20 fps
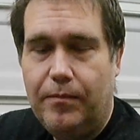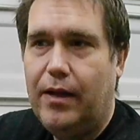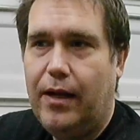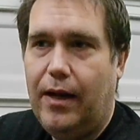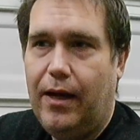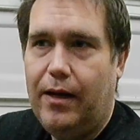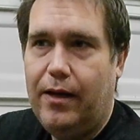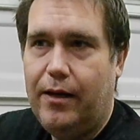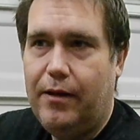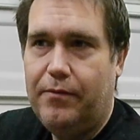
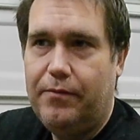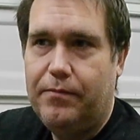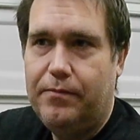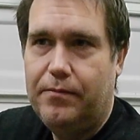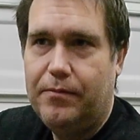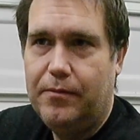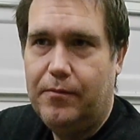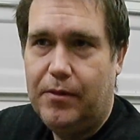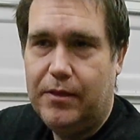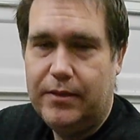And if
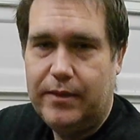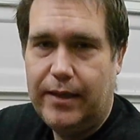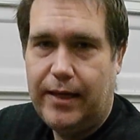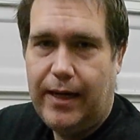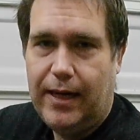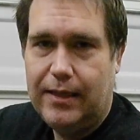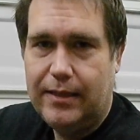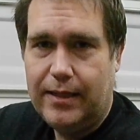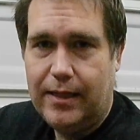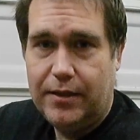once the
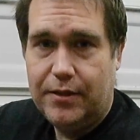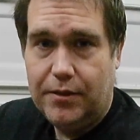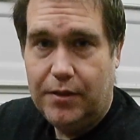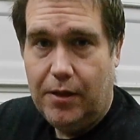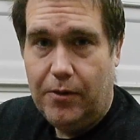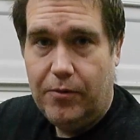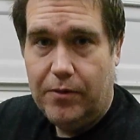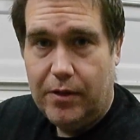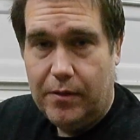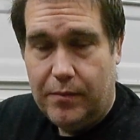gas gets
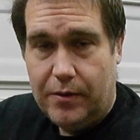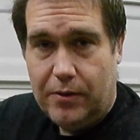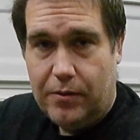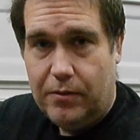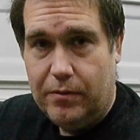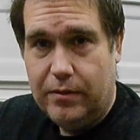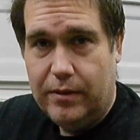low in the bowl,